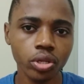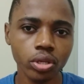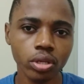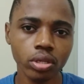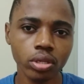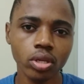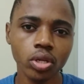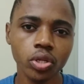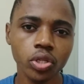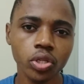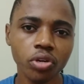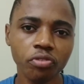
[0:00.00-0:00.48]

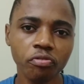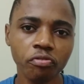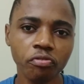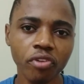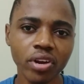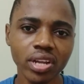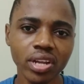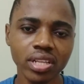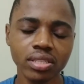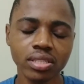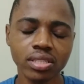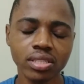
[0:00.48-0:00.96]
your
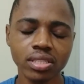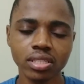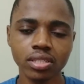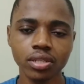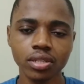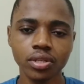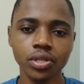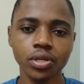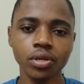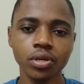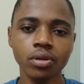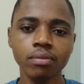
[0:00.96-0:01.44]
friends.
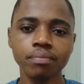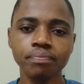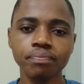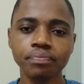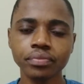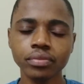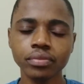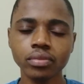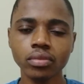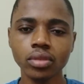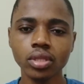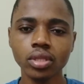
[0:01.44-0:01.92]

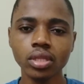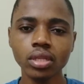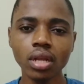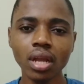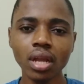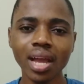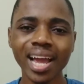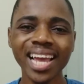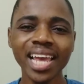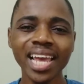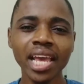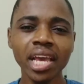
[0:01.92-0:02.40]

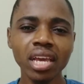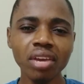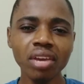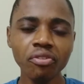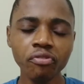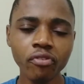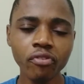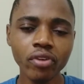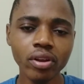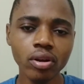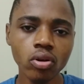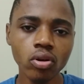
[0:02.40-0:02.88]
If
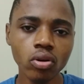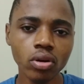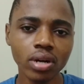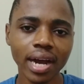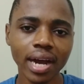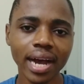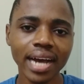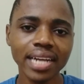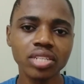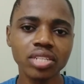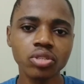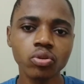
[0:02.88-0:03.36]
we look
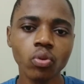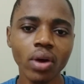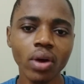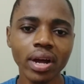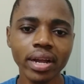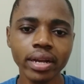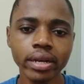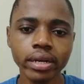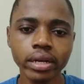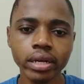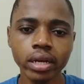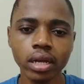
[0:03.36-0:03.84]
at
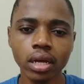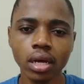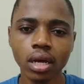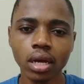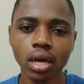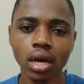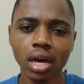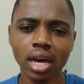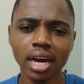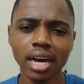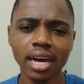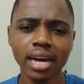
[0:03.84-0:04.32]
one,
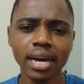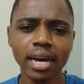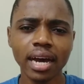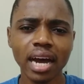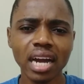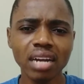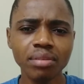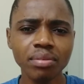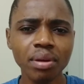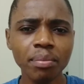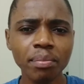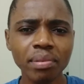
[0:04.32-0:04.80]
I
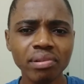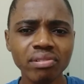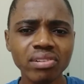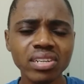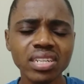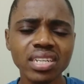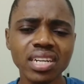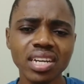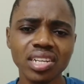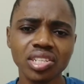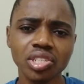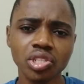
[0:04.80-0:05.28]
remember
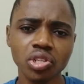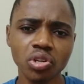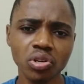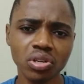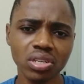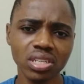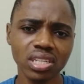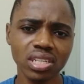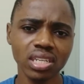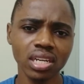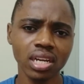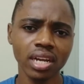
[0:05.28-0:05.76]
reading a
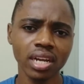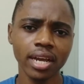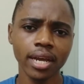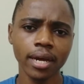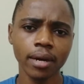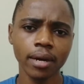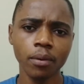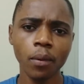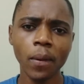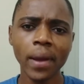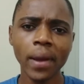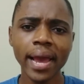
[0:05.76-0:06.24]
story
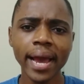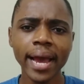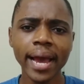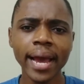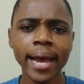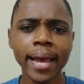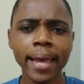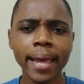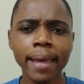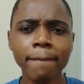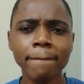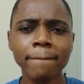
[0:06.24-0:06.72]

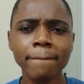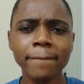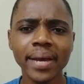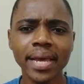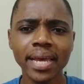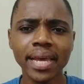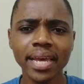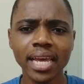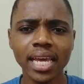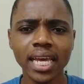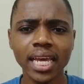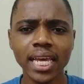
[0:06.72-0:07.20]
where
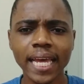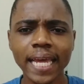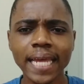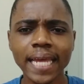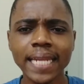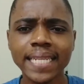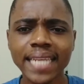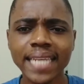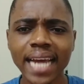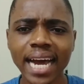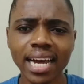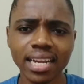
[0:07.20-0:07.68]
a
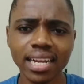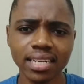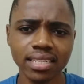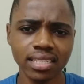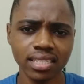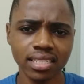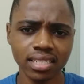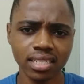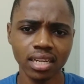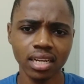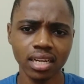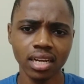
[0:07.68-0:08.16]
dad
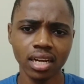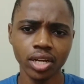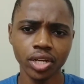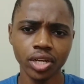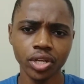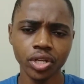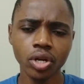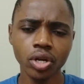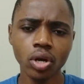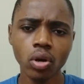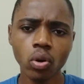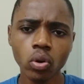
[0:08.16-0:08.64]

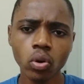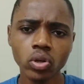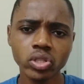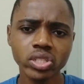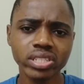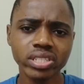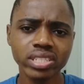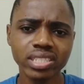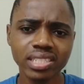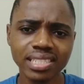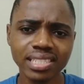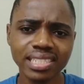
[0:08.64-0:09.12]

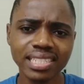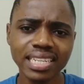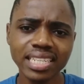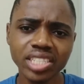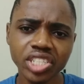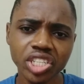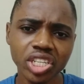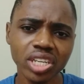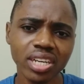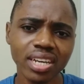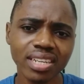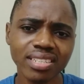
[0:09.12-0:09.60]
was
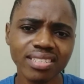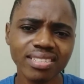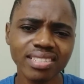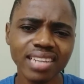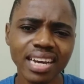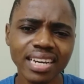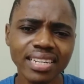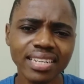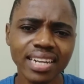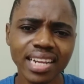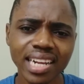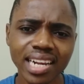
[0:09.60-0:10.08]
teaching a
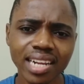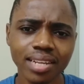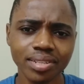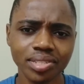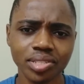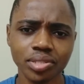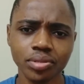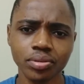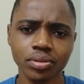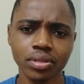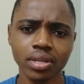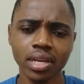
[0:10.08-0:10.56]
son a
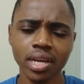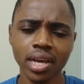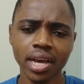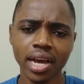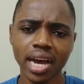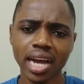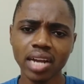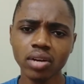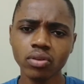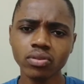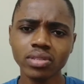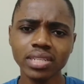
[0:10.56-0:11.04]
lesson,
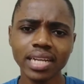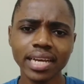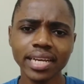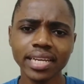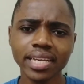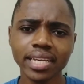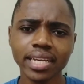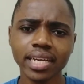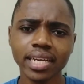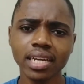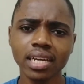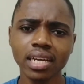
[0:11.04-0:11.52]
and was
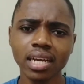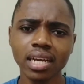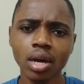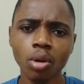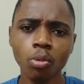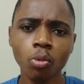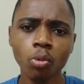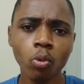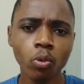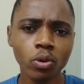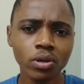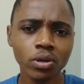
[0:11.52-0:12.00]
like,
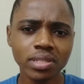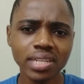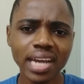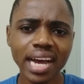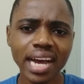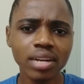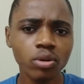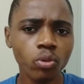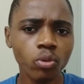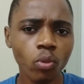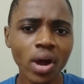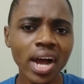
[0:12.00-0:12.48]

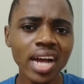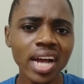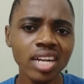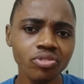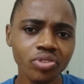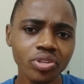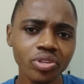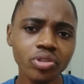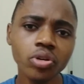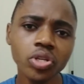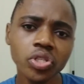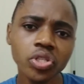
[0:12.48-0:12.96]
Dad, why aren't
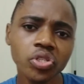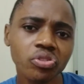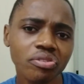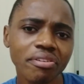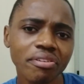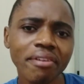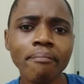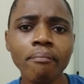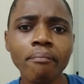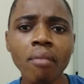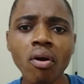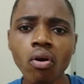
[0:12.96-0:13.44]
you going to
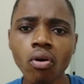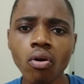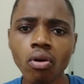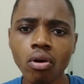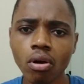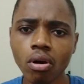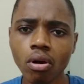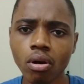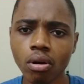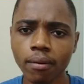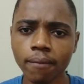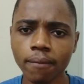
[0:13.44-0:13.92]
the
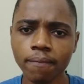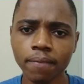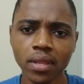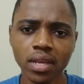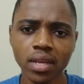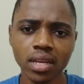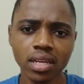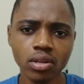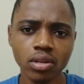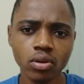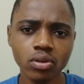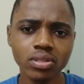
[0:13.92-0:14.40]
mall?
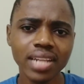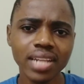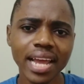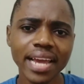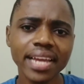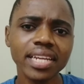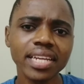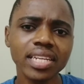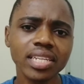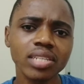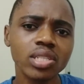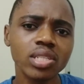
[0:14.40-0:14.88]
It was
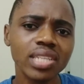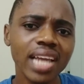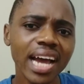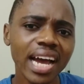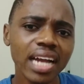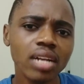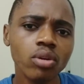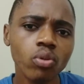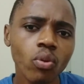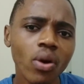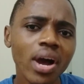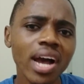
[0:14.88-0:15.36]
like,
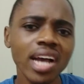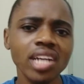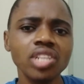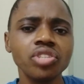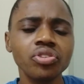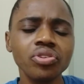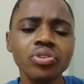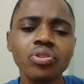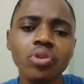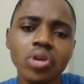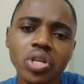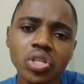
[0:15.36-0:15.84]
Dad, why aren't
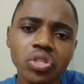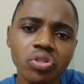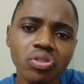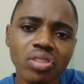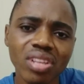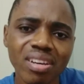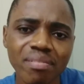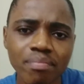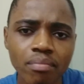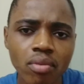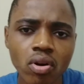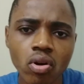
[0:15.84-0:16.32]
you going to
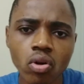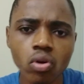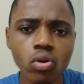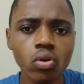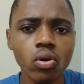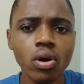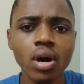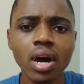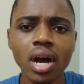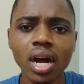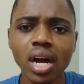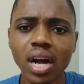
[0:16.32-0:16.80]
the
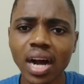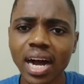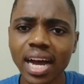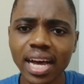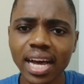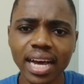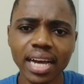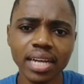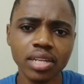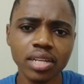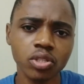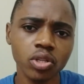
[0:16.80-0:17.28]
mall
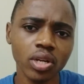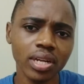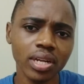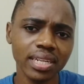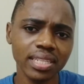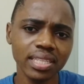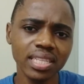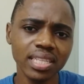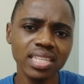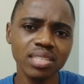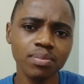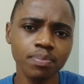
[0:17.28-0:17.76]

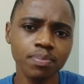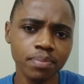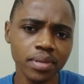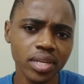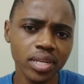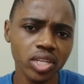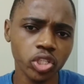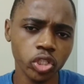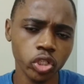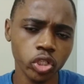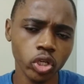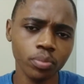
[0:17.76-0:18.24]
and these
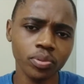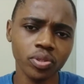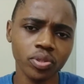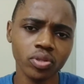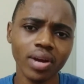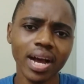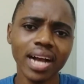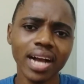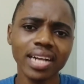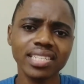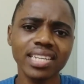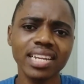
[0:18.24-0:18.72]
big shops to
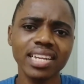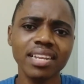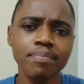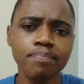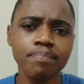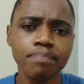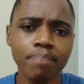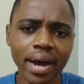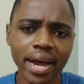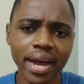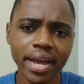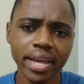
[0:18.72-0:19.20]
actually
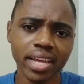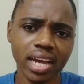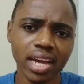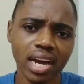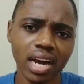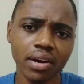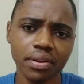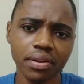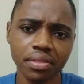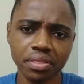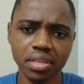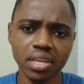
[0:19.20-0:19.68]
buy
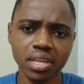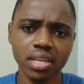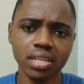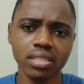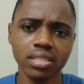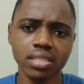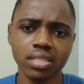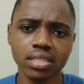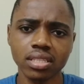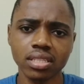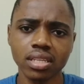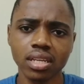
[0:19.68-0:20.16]
our
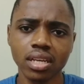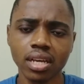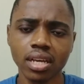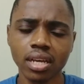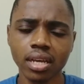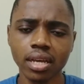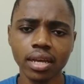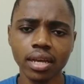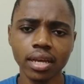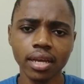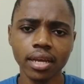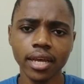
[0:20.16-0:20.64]
things?
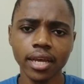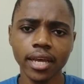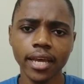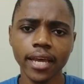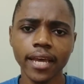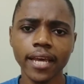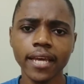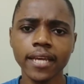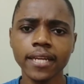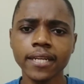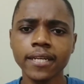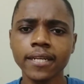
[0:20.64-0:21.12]

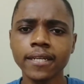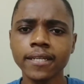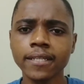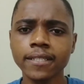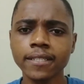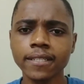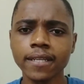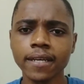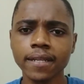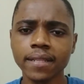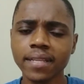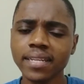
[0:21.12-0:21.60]
And
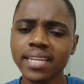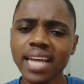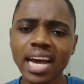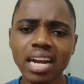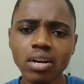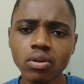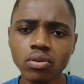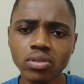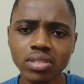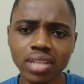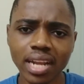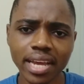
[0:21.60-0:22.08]
the dad
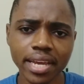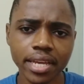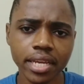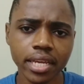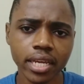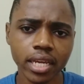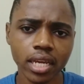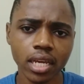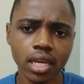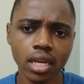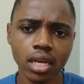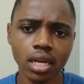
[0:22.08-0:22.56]
was
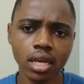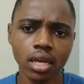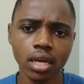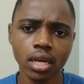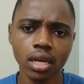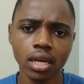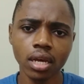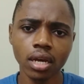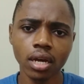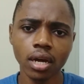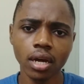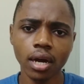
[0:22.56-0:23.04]
like,
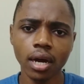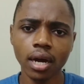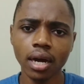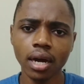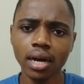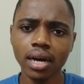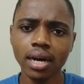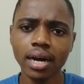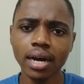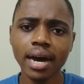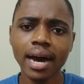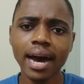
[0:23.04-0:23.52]

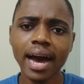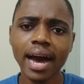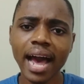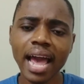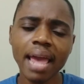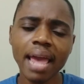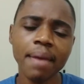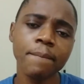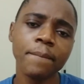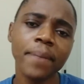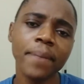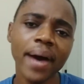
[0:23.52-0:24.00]

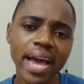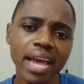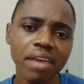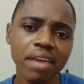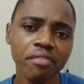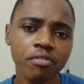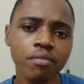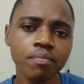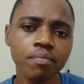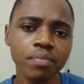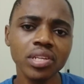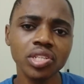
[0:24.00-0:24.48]
I buy
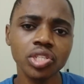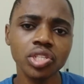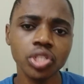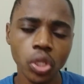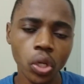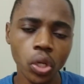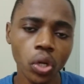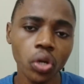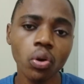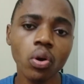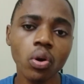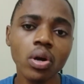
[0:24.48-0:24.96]
from this
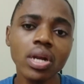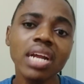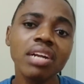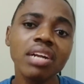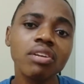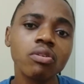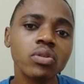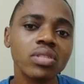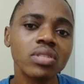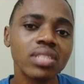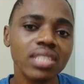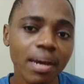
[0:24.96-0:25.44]
store in order
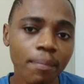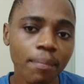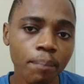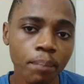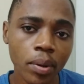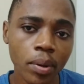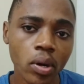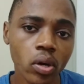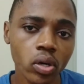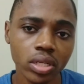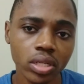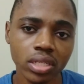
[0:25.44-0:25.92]
to
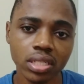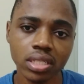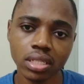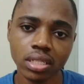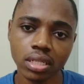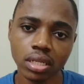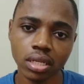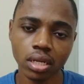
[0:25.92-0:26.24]
support